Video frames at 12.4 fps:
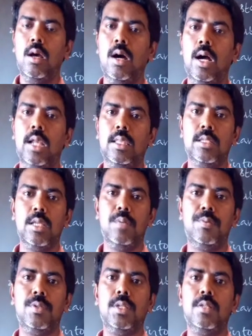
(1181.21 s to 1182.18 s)
or the
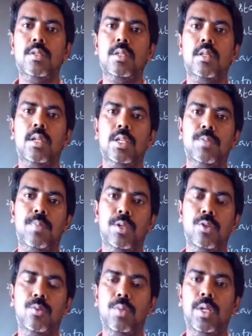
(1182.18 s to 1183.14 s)
substance in the
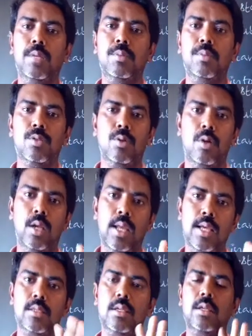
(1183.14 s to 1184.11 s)
respective medium is called
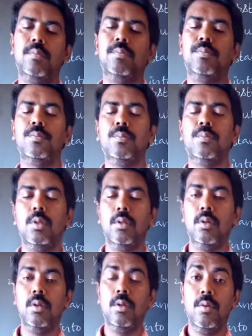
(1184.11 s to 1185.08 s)
as a
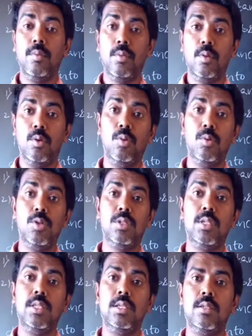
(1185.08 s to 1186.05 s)

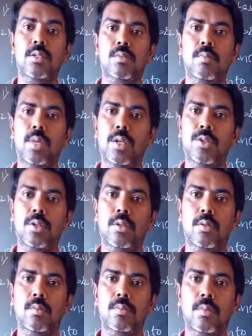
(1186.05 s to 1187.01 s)
homogeneous
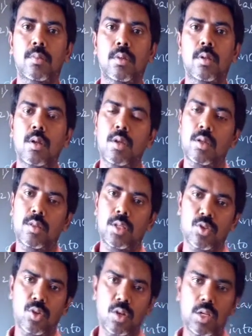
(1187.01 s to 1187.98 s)
mixture. The
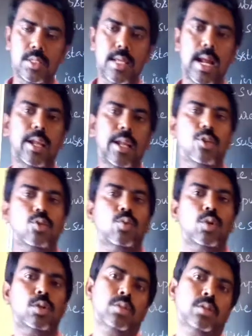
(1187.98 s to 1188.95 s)
salt is added to the
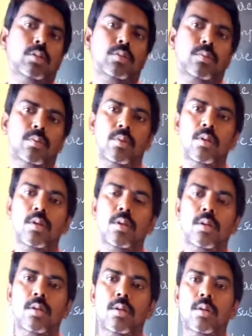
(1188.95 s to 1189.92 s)
water.
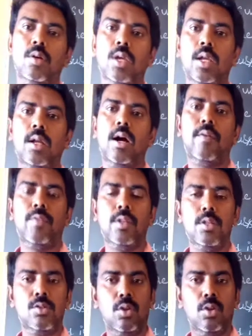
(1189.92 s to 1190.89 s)
Okay, now after
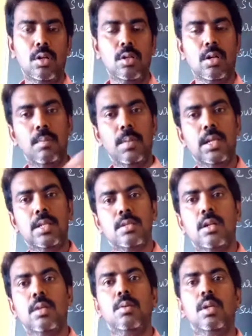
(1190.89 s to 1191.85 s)
the salt completely
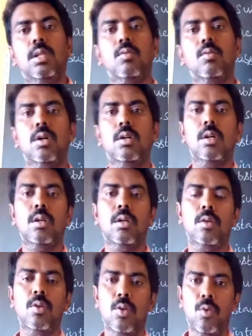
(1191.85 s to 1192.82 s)
soluble in the
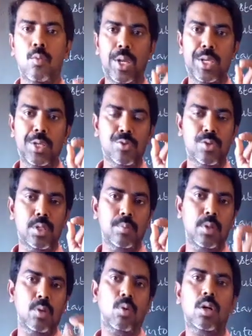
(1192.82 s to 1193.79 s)
water, when you
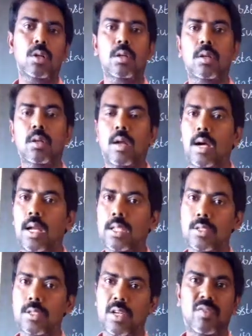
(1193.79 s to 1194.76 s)
sip the water at
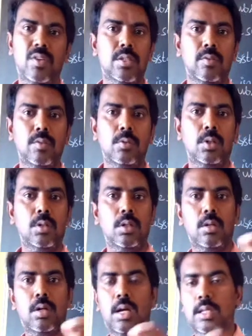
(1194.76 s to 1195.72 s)
the surface of the
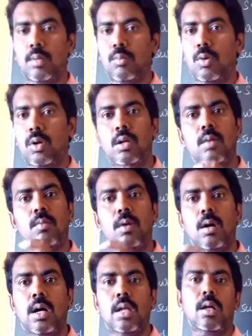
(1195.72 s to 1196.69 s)
water, at the bottom
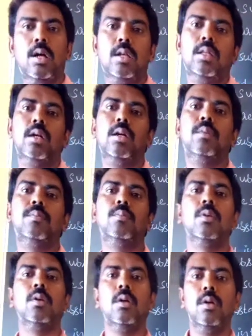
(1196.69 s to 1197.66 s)
or at the
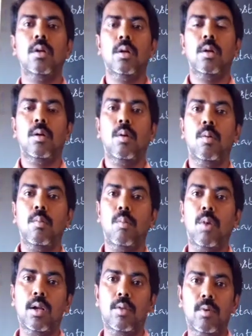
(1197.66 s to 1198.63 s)

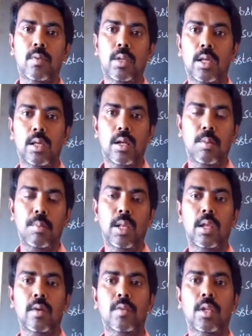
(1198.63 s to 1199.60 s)
bottom of the layer or
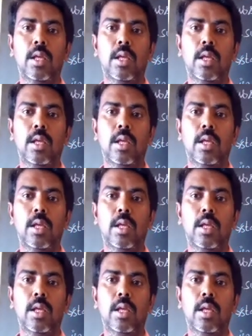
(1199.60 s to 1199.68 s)
middle of the